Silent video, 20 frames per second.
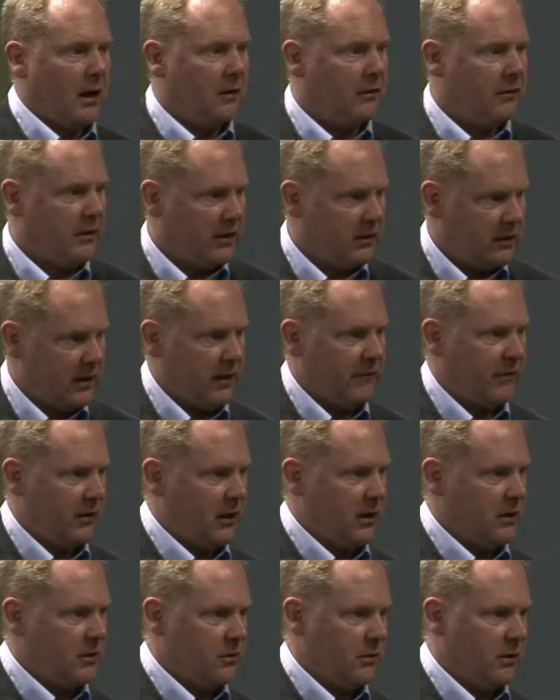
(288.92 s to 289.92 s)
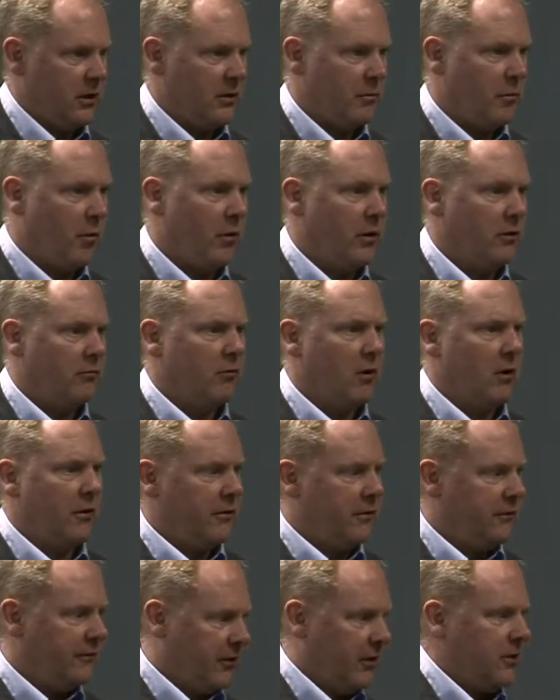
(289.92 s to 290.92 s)
and then navigate to another point,
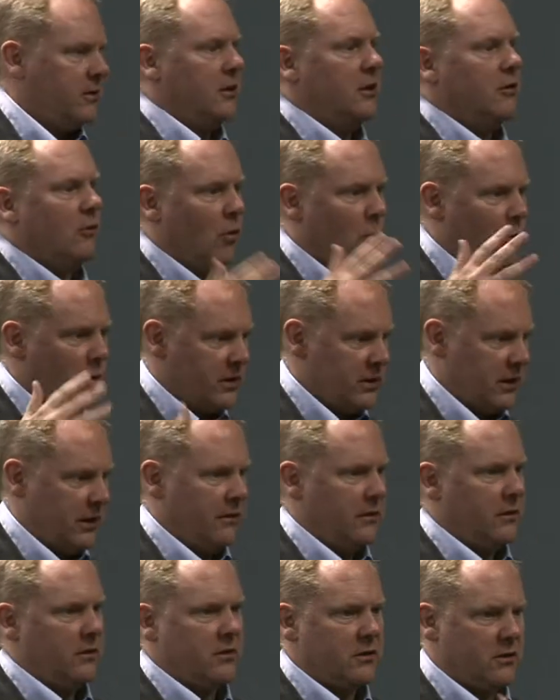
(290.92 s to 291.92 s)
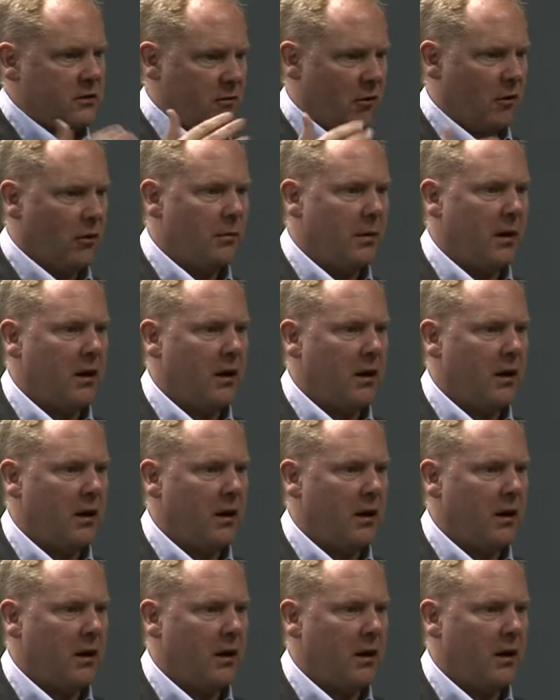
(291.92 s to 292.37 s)
rather than finding you're always having to scroll